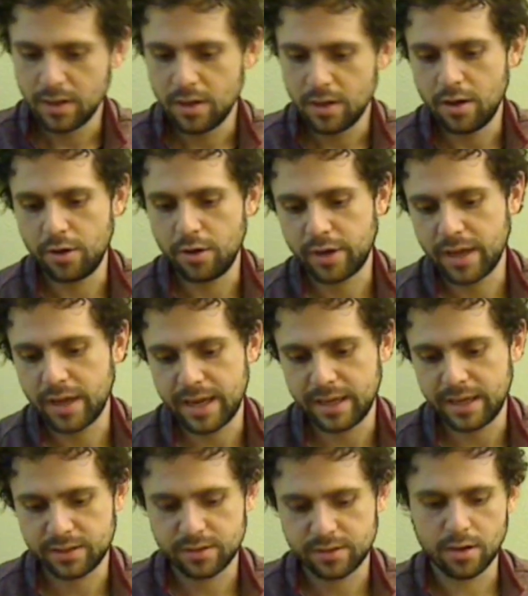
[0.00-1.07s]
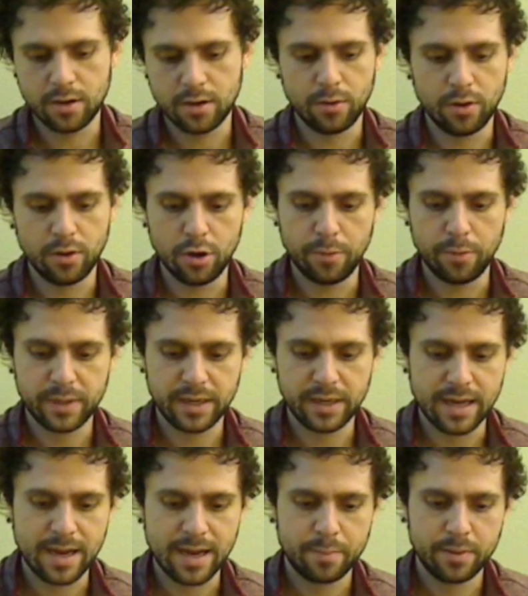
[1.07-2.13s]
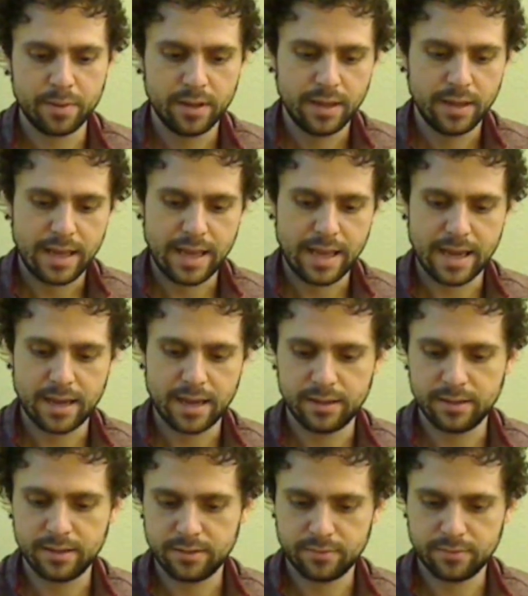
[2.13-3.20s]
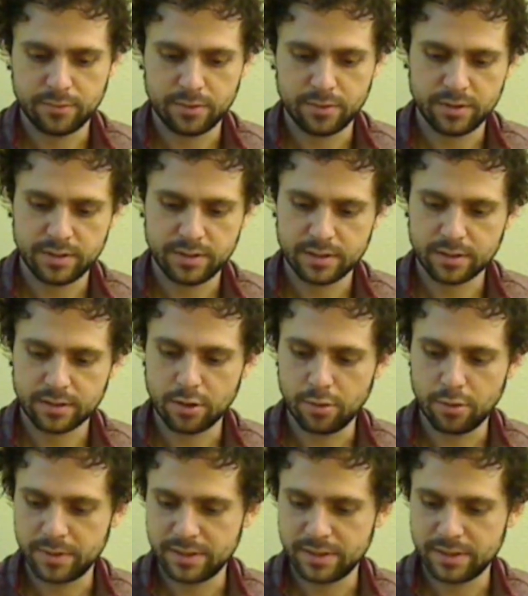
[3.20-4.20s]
Okay, so we'll open it up, and it opens